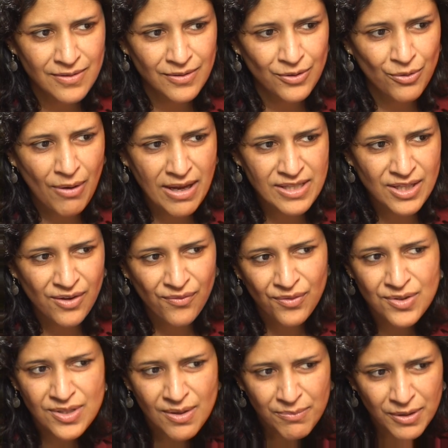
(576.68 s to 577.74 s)
you're asking for
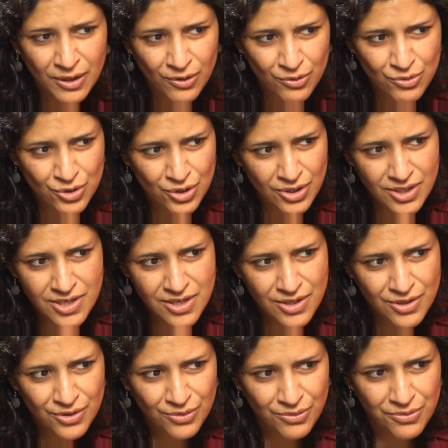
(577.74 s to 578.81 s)
something you
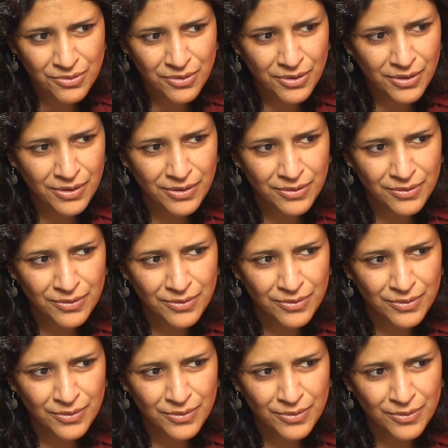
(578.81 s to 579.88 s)
shouldn't, or
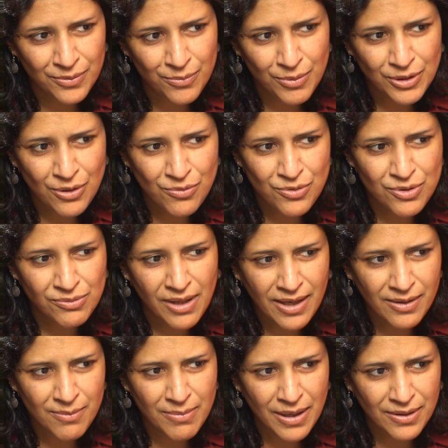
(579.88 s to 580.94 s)
what don't you like
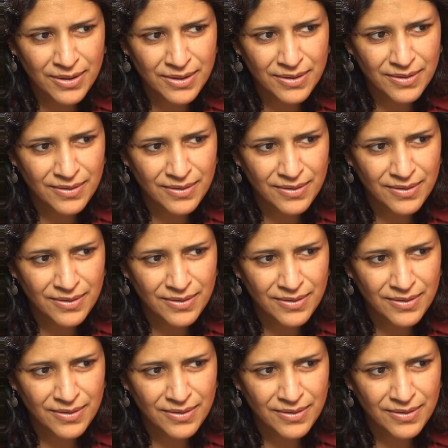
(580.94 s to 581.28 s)
about it?